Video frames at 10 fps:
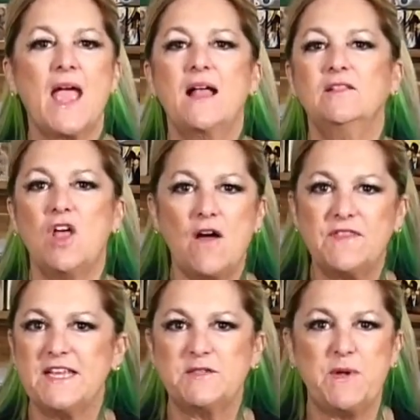Love
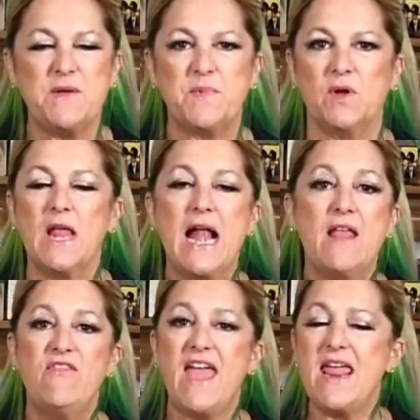these people.
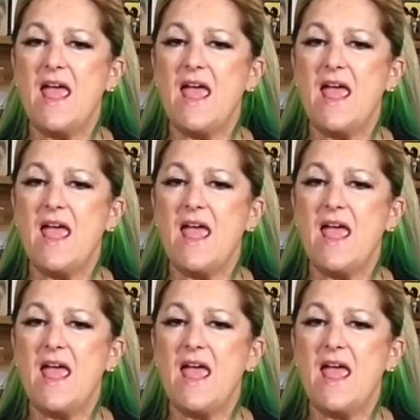They